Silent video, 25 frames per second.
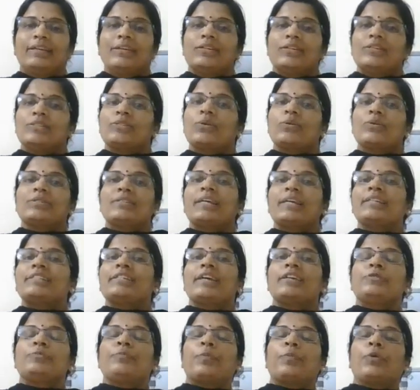So such
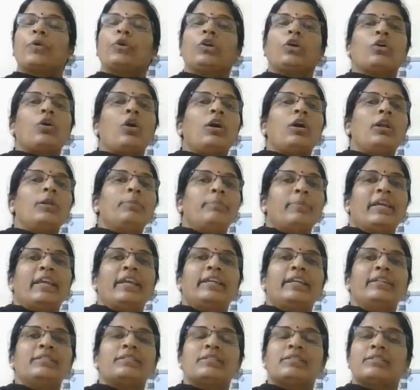as protocol
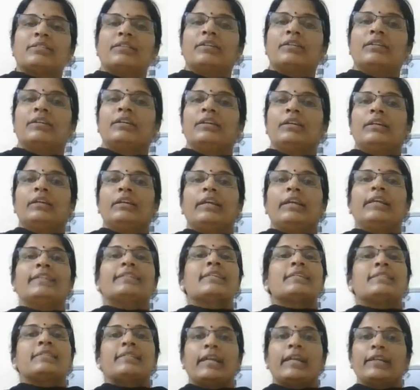means it's
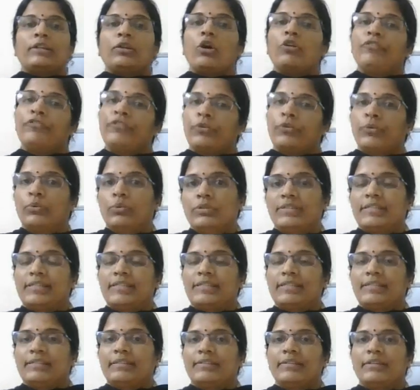a set of
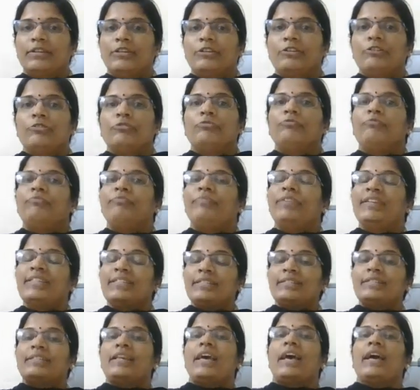rules
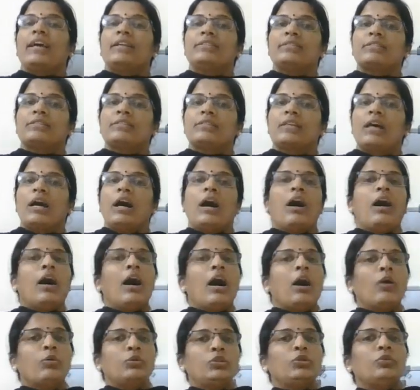which tells
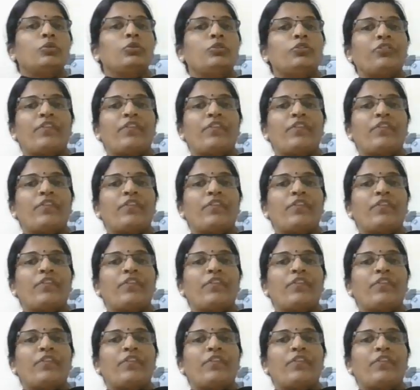how to